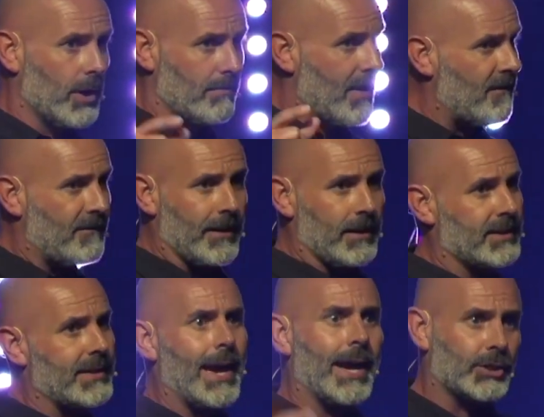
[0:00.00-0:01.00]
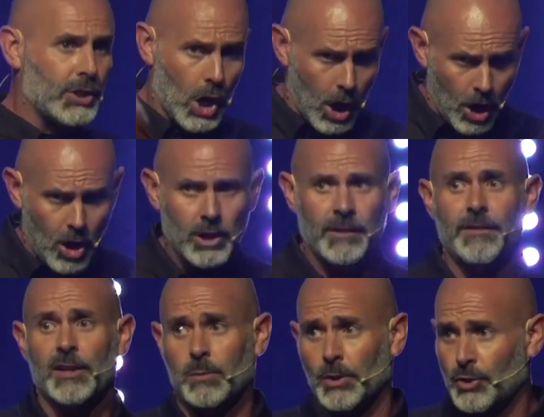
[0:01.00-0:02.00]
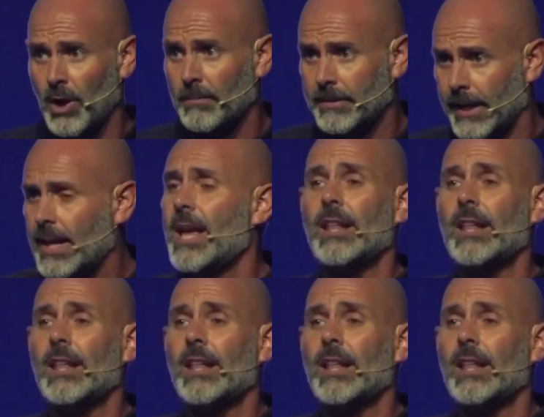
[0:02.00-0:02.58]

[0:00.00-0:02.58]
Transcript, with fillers: hurt my feelings at all if this one dropped dead.